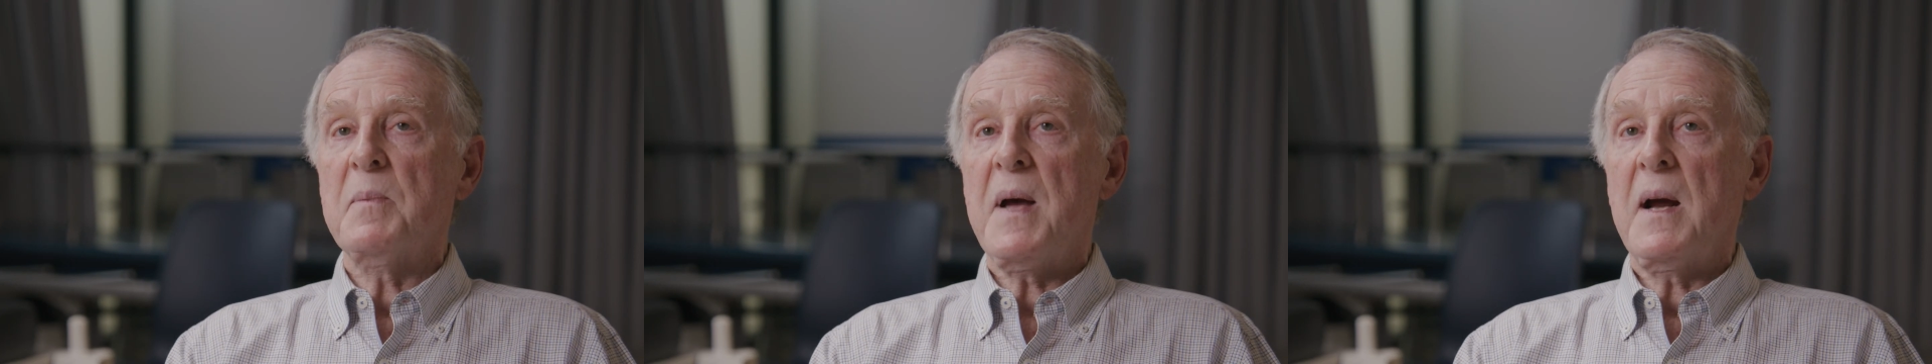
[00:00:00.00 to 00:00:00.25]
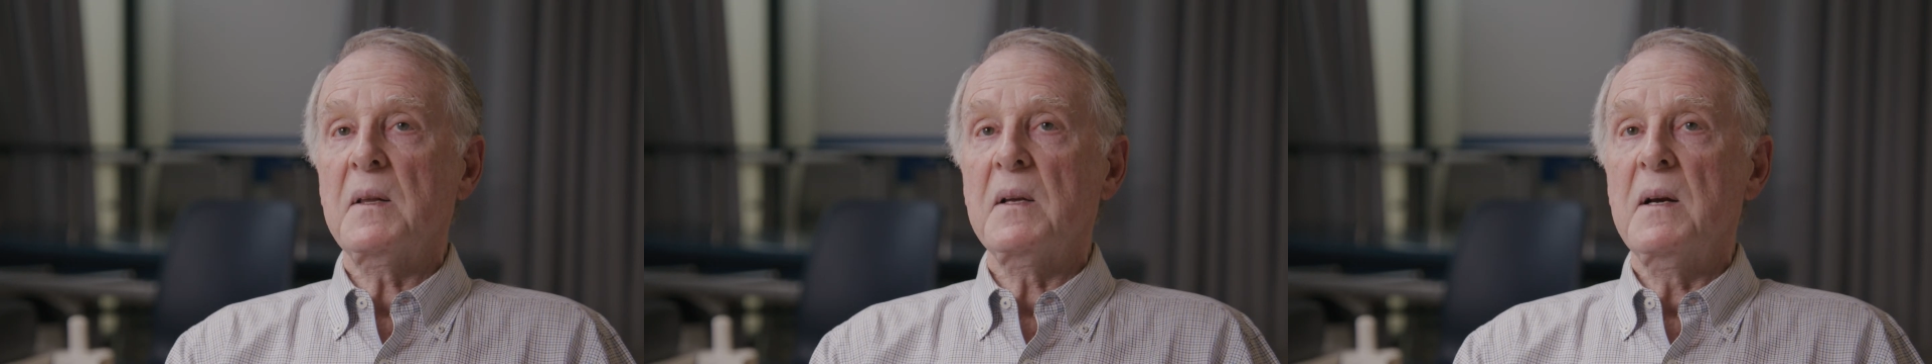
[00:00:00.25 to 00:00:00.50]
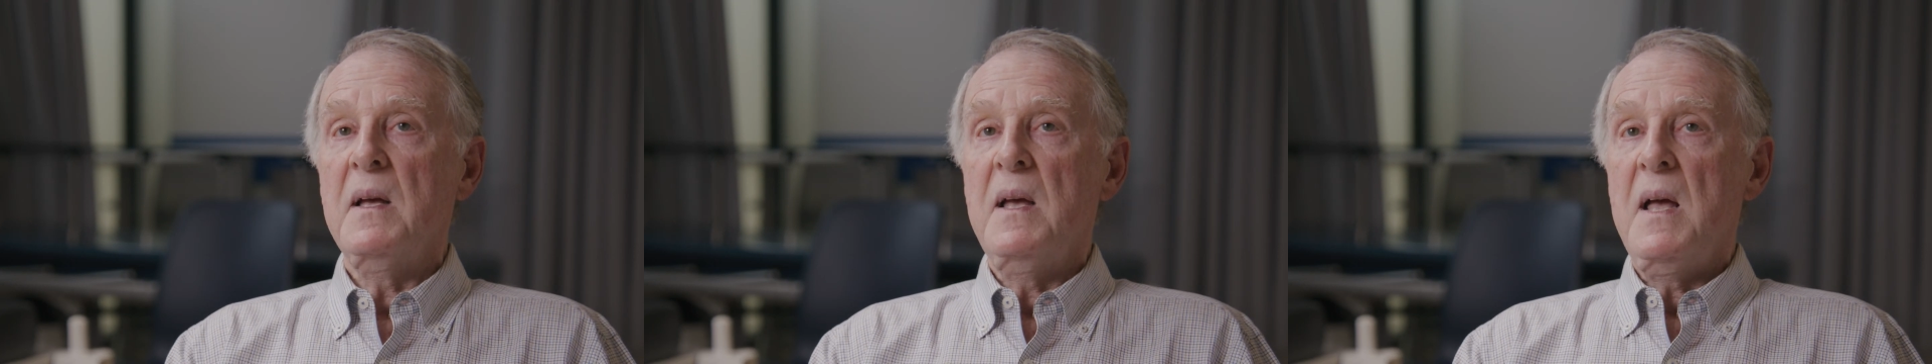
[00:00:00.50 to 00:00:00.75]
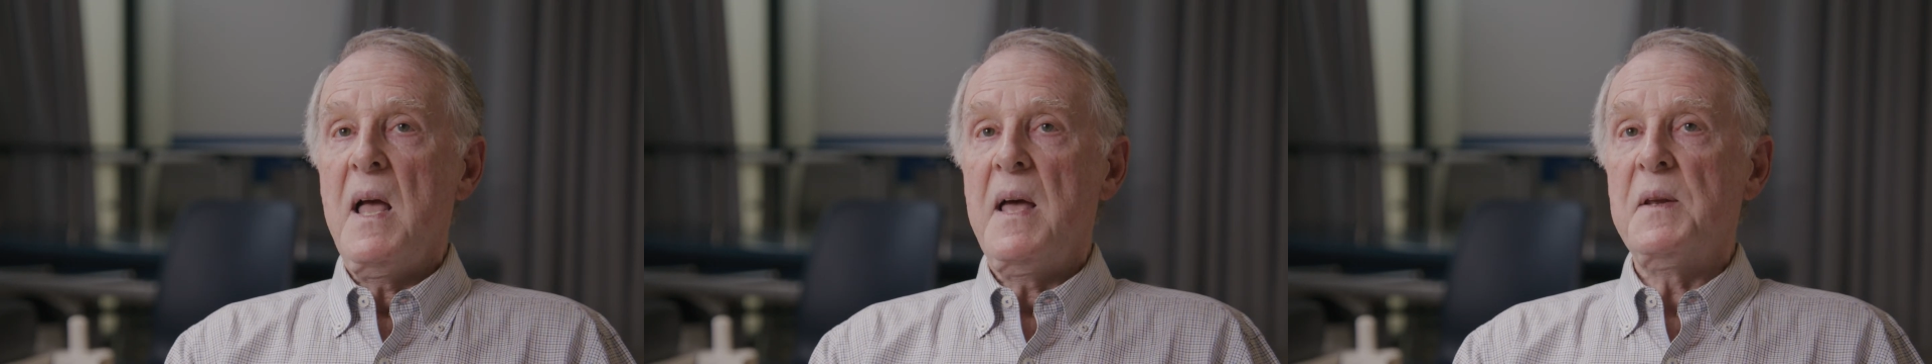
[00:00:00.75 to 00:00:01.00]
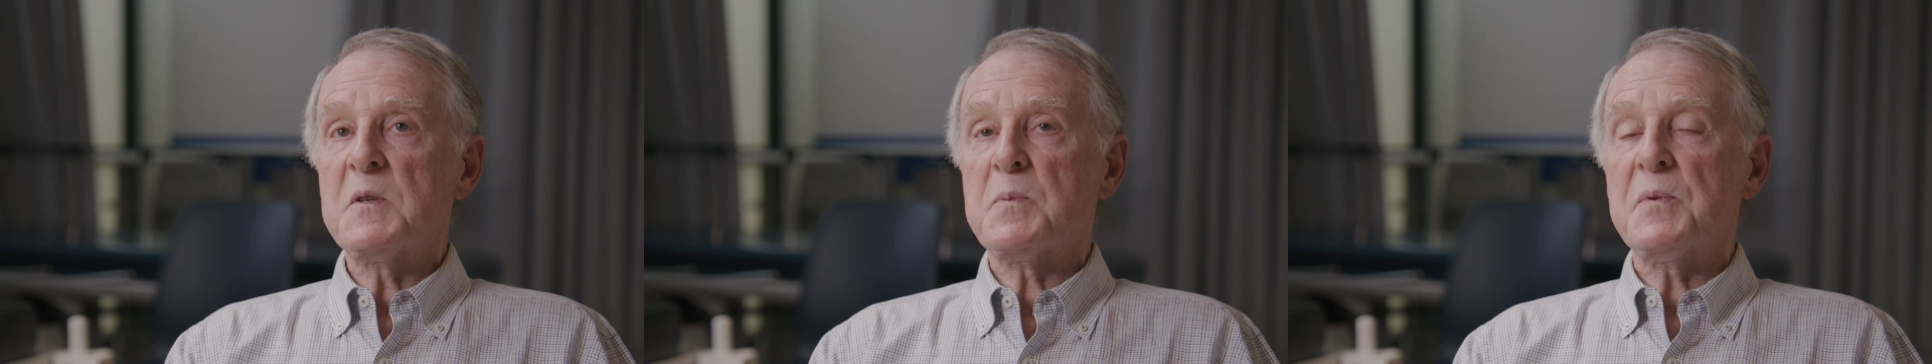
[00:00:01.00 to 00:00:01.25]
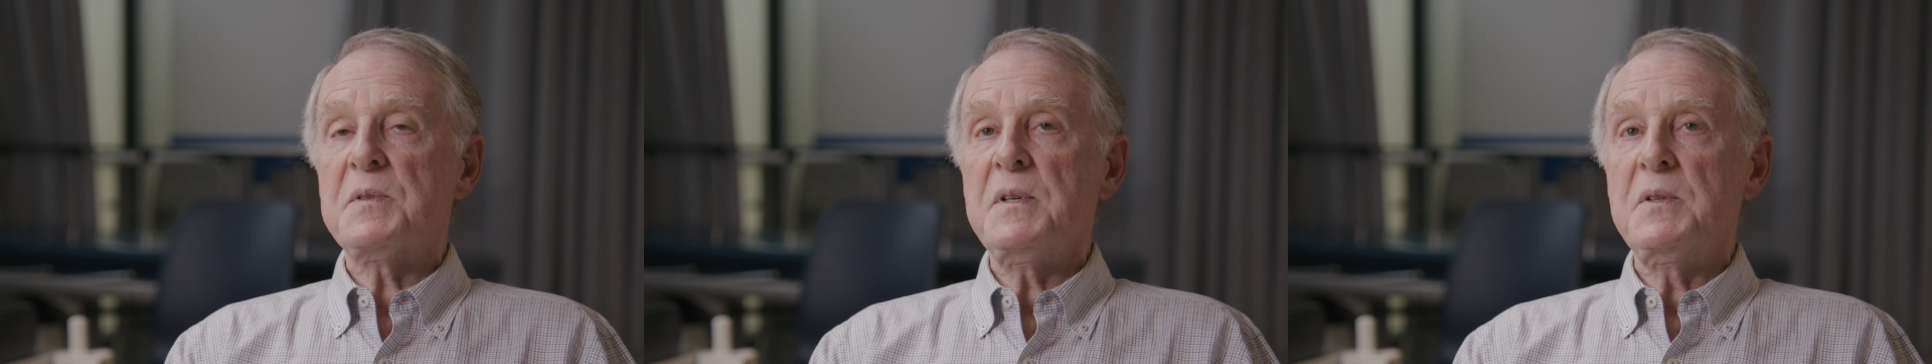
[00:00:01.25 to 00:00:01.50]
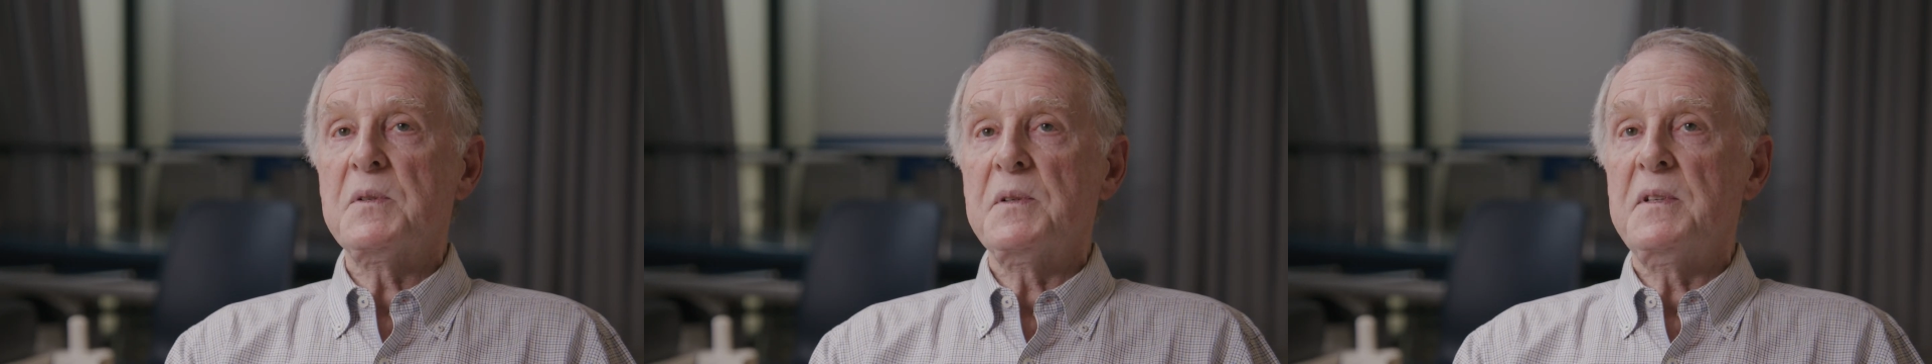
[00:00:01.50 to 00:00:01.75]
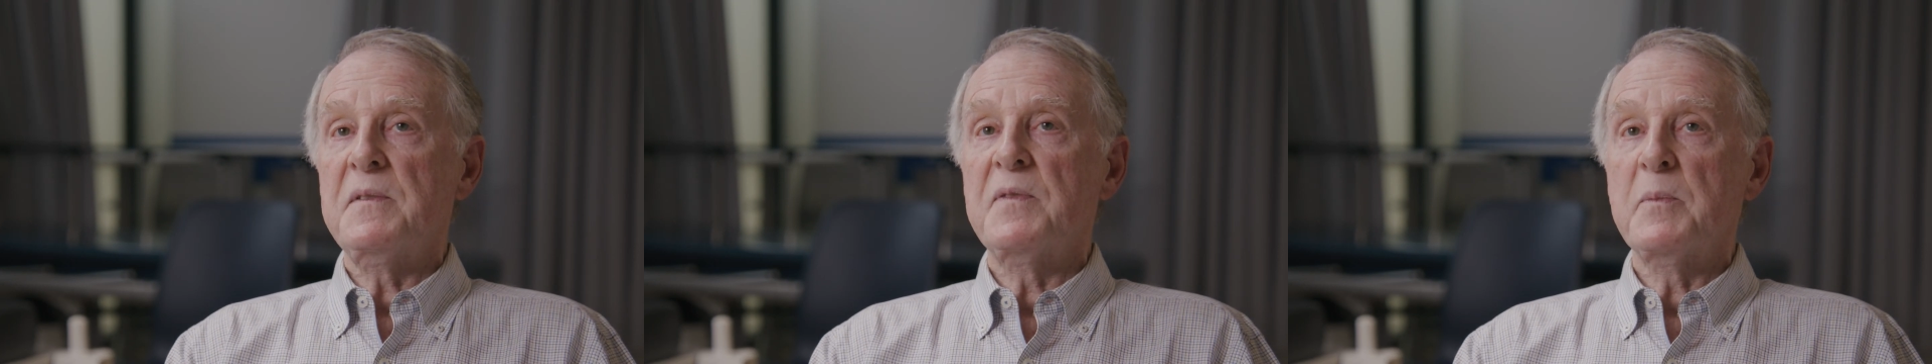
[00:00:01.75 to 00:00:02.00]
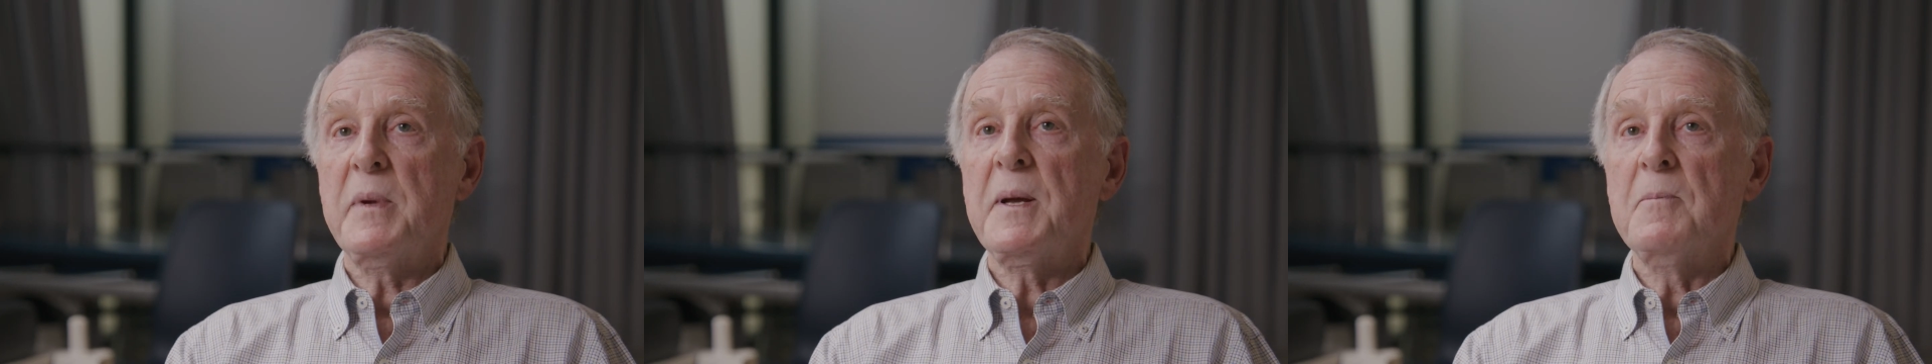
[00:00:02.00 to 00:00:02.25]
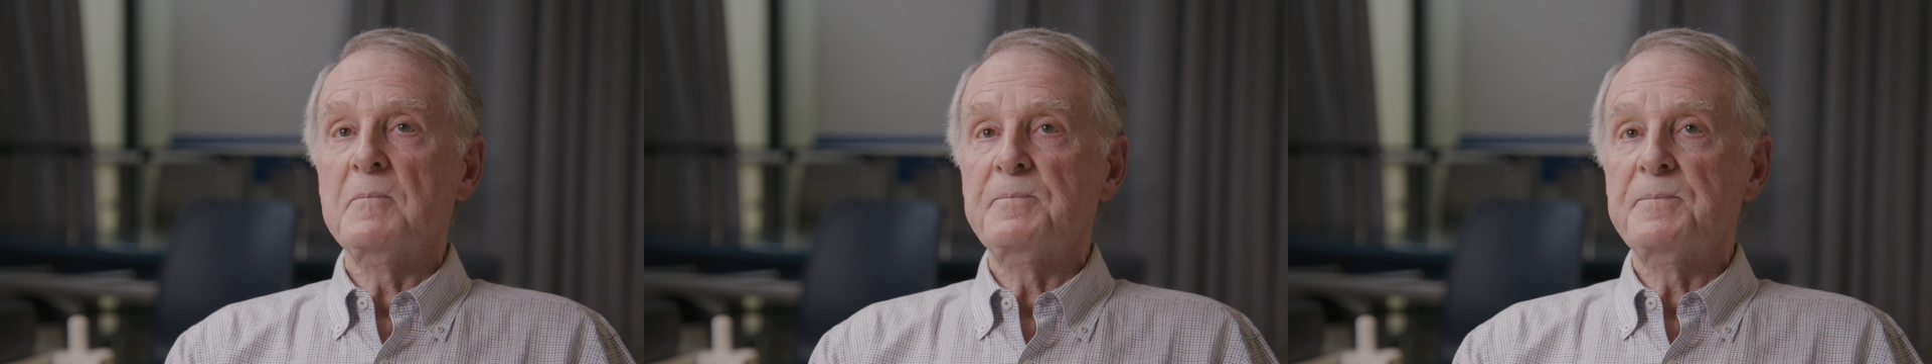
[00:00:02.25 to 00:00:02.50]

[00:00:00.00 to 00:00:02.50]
Bagla and his procedure did for me.